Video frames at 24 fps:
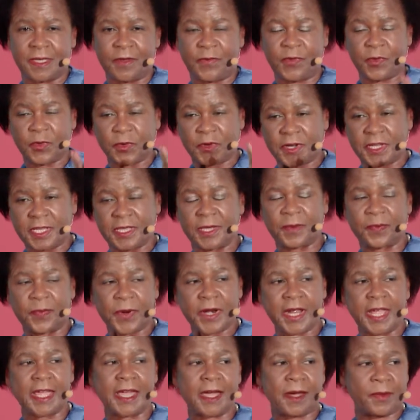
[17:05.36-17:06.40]
If you read the
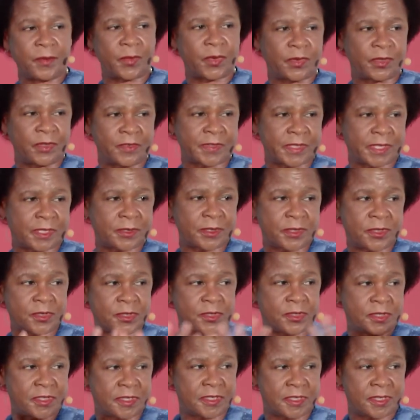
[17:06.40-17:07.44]
preamble of our
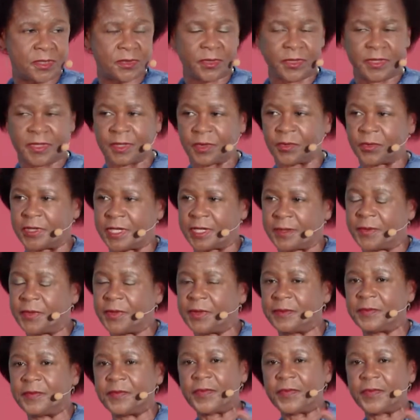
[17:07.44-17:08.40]
constitution, it's on the web.